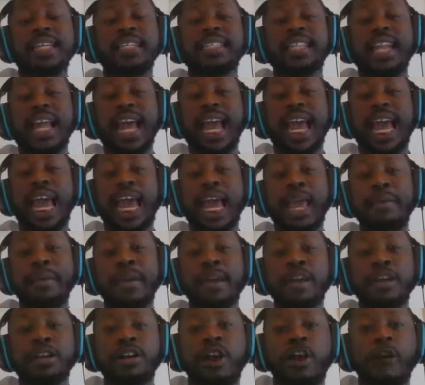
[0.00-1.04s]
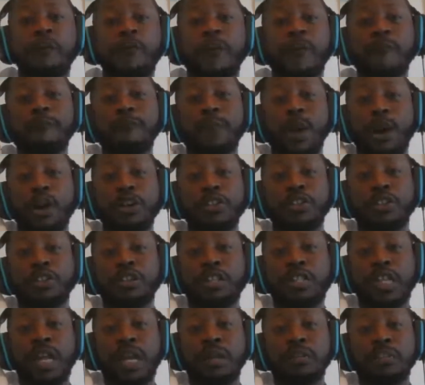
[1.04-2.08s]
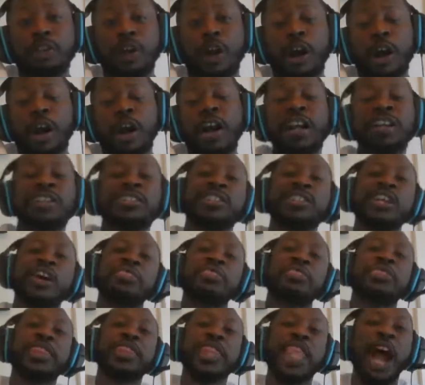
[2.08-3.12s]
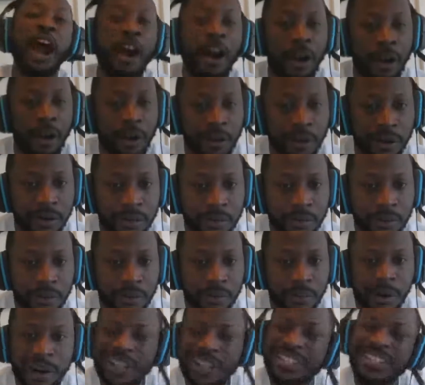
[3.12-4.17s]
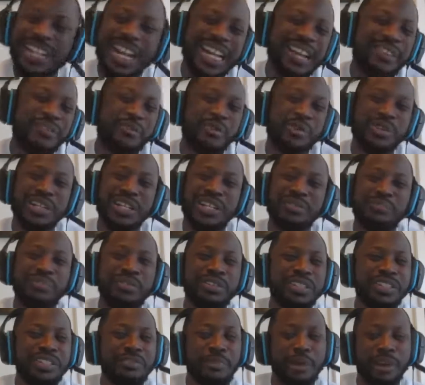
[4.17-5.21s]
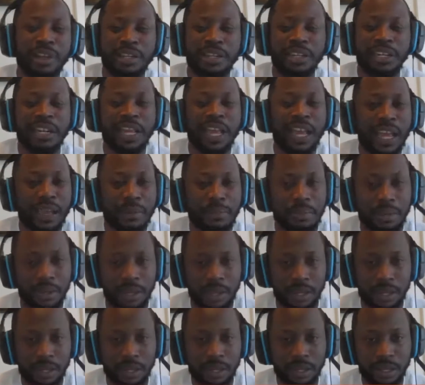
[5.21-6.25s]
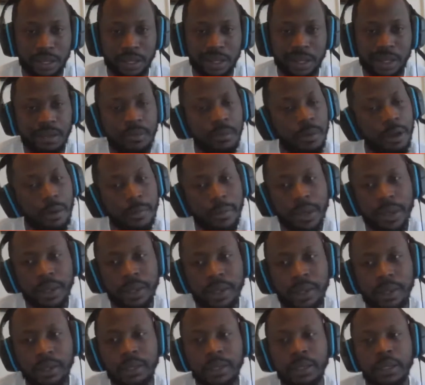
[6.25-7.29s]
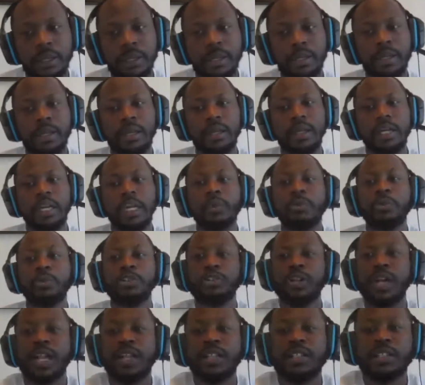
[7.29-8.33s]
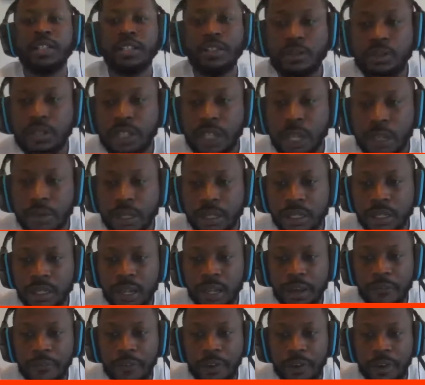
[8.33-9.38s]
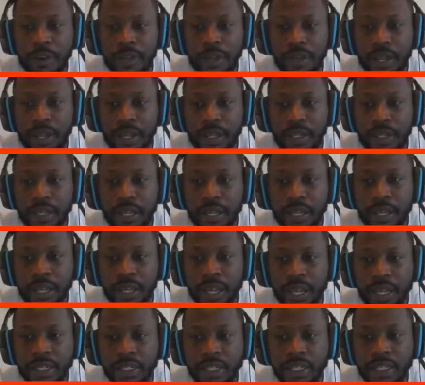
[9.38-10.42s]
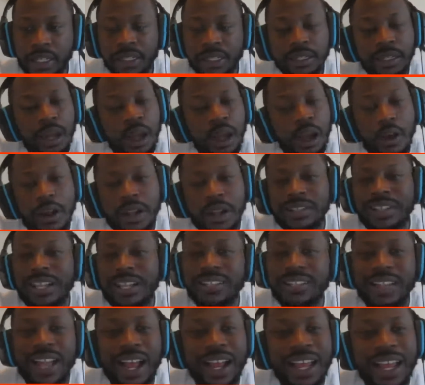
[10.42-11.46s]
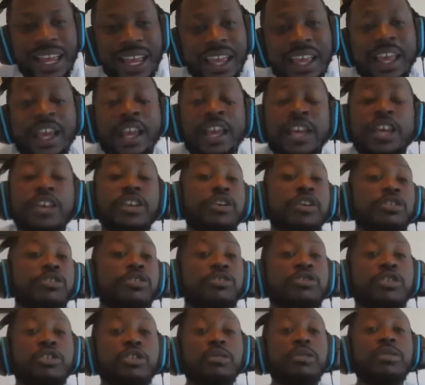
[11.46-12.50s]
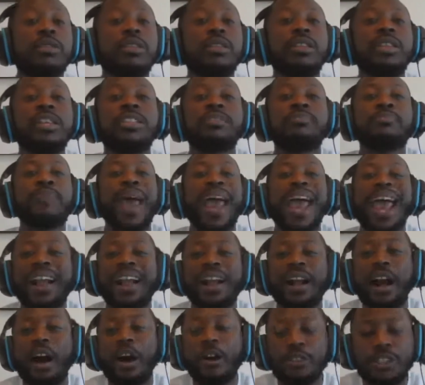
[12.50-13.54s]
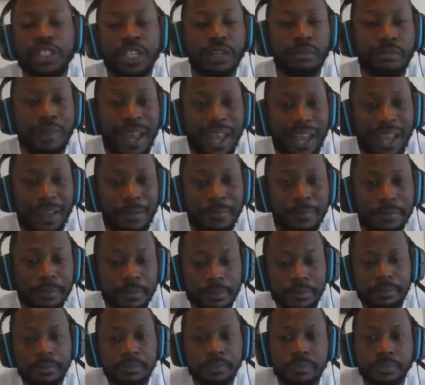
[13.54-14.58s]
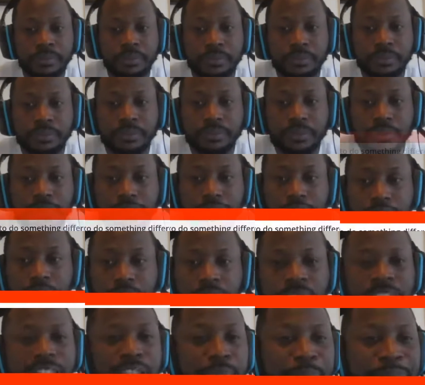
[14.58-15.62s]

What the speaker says: name go from first on the depth chart to third, where he's not even really participating in the game plan. Come on, man. He was challenged to do something different and couldn't handle it. No, that's not it. It's bad coaching, man. It's